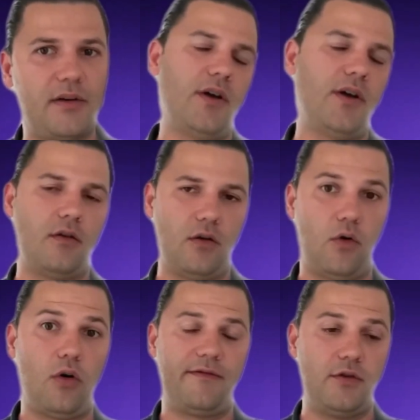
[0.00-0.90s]
about it
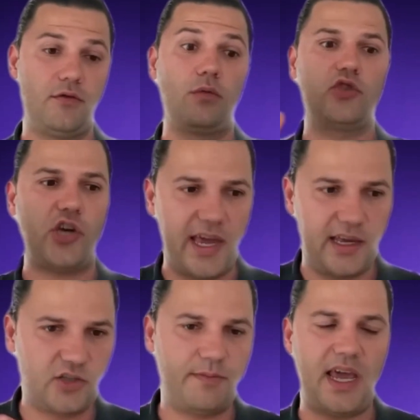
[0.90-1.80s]
or, or if you don't
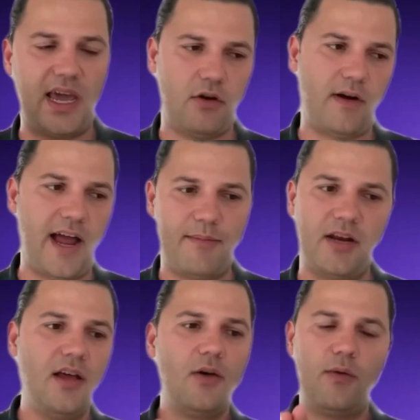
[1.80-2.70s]
change a behavior or
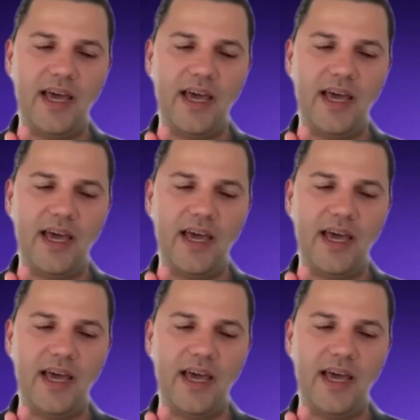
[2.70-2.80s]
habit